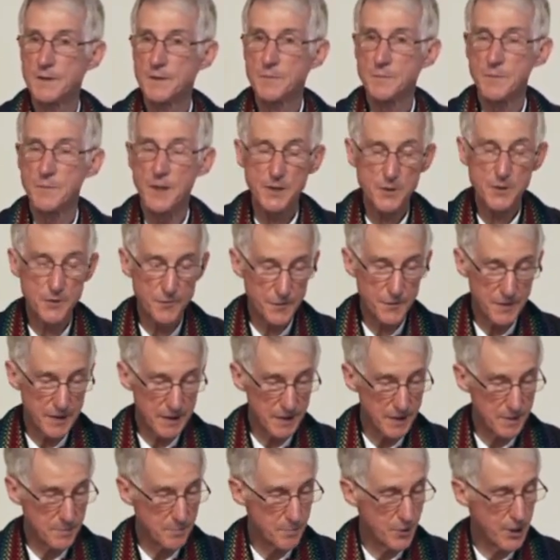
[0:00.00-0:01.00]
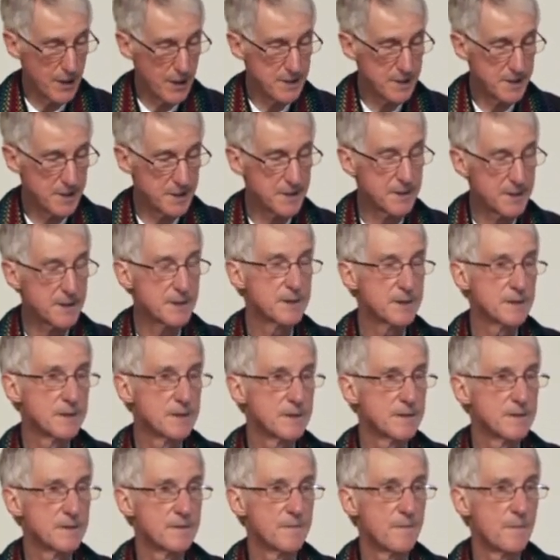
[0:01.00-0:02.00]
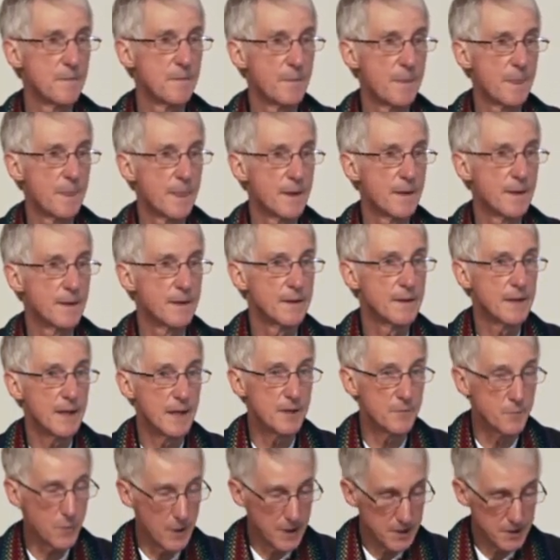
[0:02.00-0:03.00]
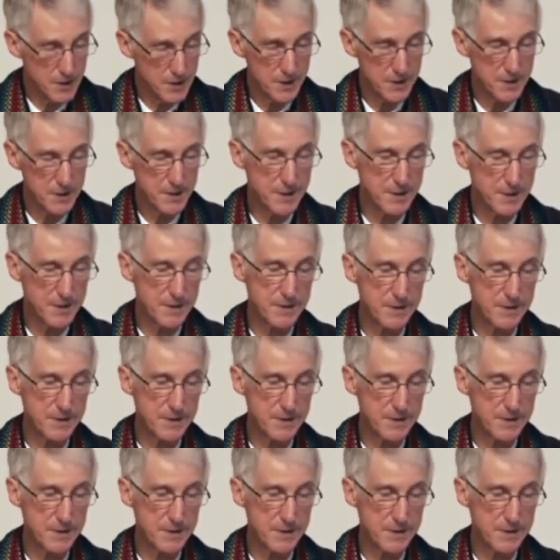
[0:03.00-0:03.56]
may you feel embraced, enriched,